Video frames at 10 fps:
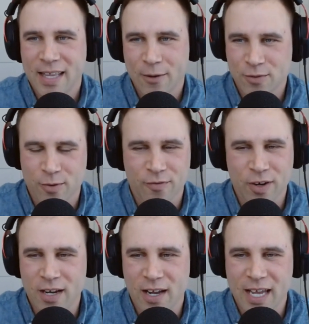that was from a
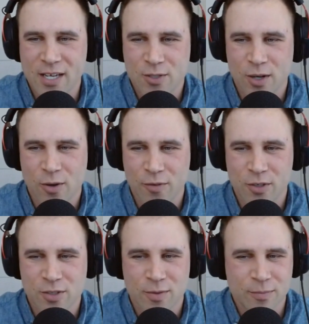very young age. So I don't know if
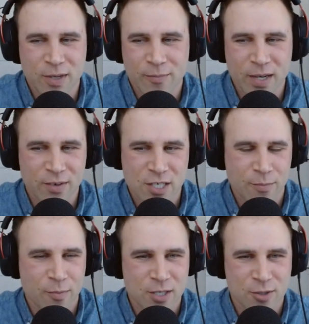there's been a bit of a
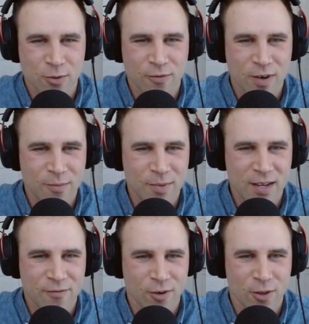chip on my shoulder from
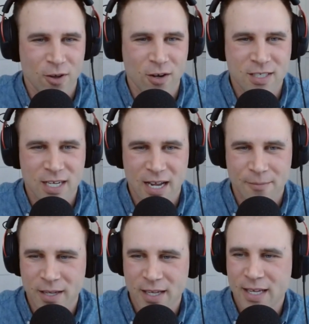that for a long
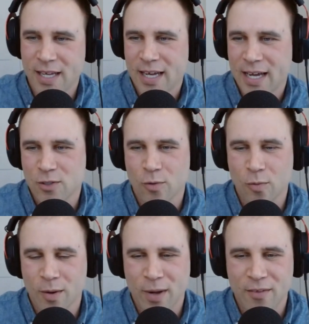time. So,
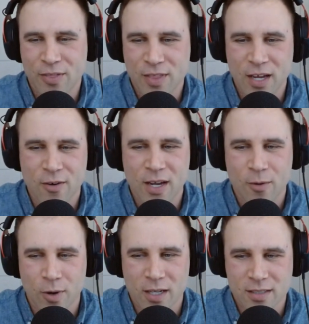what my
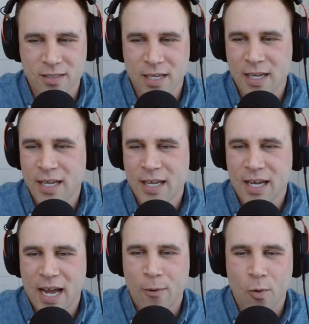theory was,
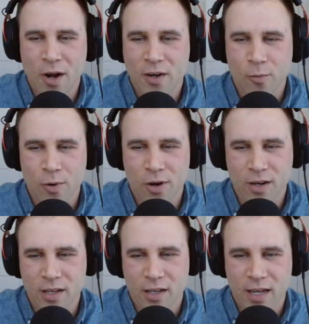I wanted to
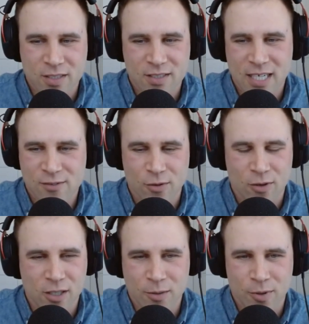work with
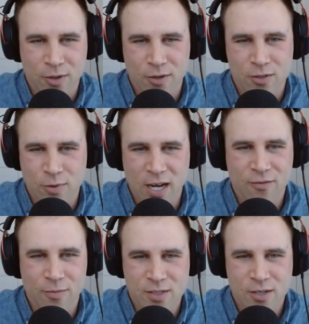successful entrepreneurs
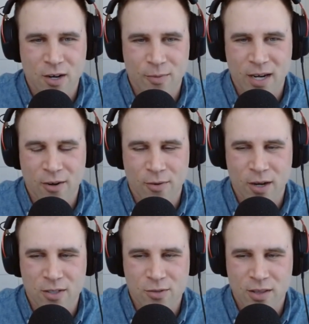right from the start of my
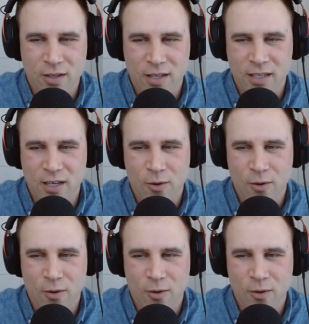career. And so I thought,